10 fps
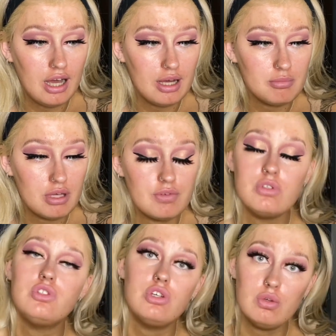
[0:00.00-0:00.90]
If you
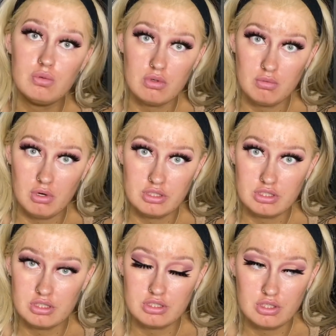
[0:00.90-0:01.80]
do
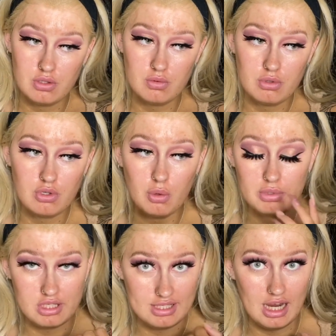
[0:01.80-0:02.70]
want to know where
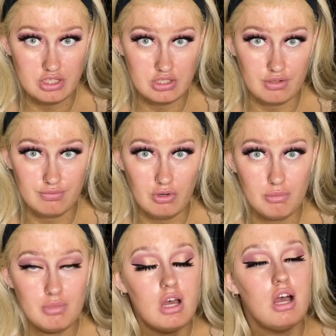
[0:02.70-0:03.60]
these lashes are
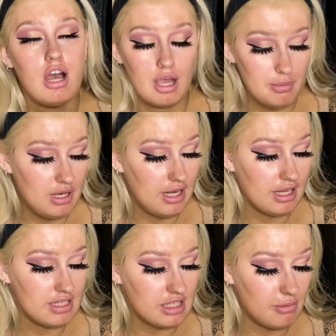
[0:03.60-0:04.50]
from, I will
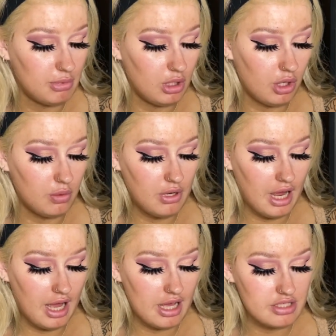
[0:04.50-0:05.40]
link it down below,
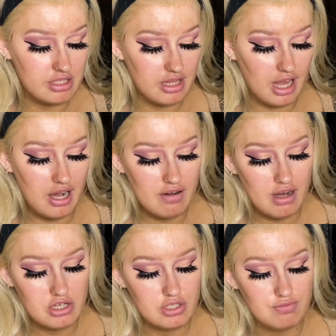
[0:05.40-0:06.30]
as they are
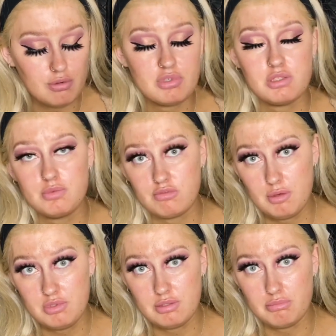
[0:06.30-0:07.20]
actually from a
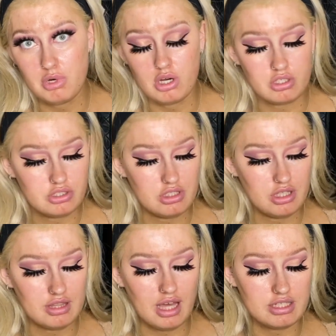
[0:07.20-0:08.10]
subscription box
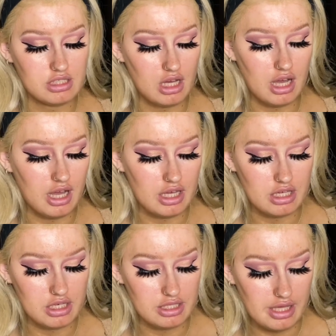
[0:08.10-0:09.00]
that I
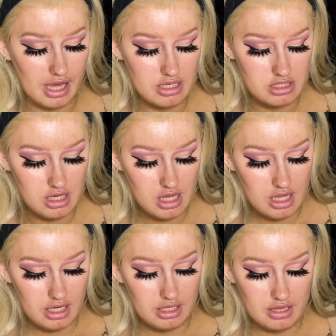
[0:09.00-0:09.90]
get.
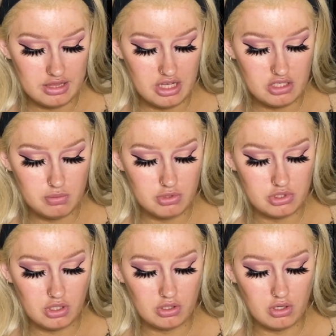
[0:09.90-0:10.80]
I think these ones
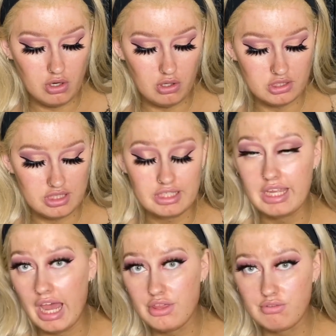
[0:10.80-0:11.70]
are called
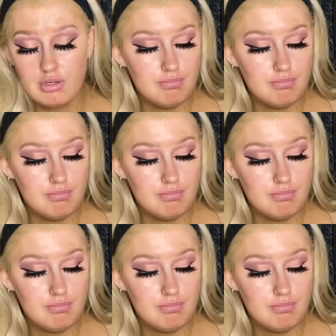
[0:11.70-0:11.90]
Catherine.